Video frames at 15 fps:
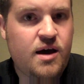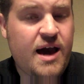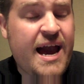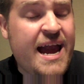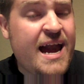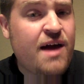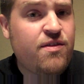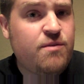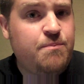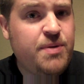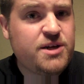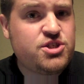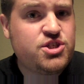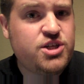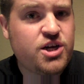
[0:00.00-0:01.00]
And the
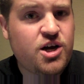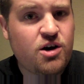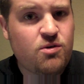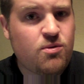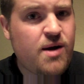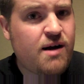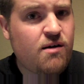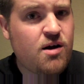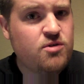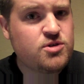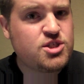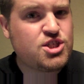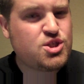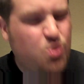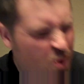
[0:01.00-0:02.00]
pitch to Guerrero
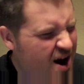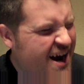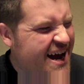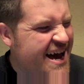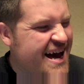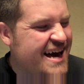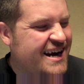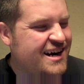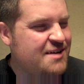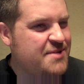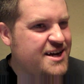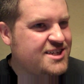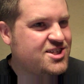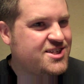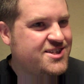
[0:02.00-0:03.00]
swung out and a
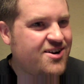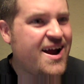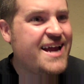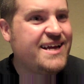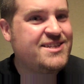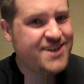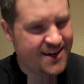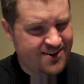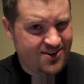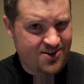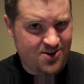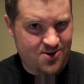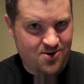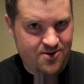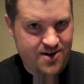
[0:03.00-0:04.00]
miss, strike
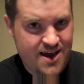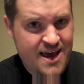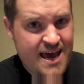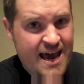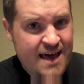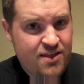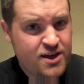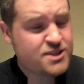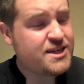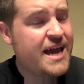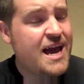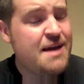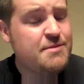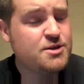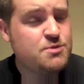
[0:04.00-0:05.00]
two. This
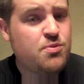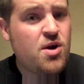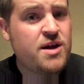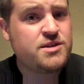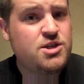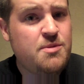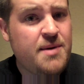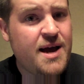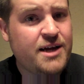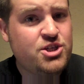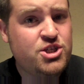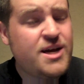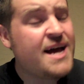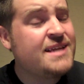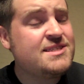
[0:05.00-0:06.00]
game is brought to you by
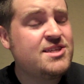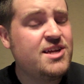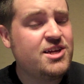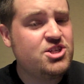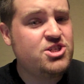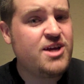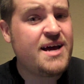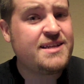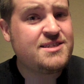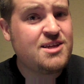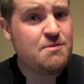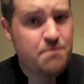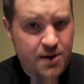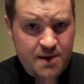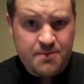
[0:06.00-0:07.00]
Johnson and
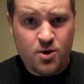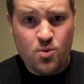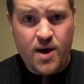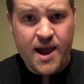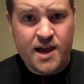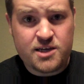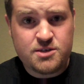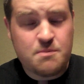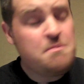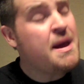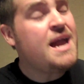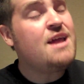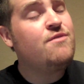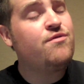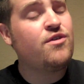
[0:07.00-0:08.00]
Johnson Baby Wax,
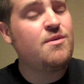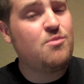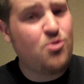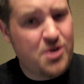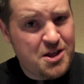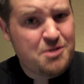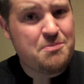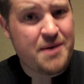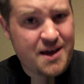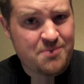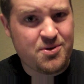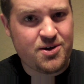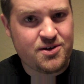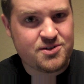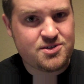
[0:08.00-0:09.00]
made from real
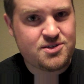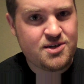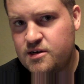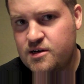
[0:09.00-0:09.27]
babies.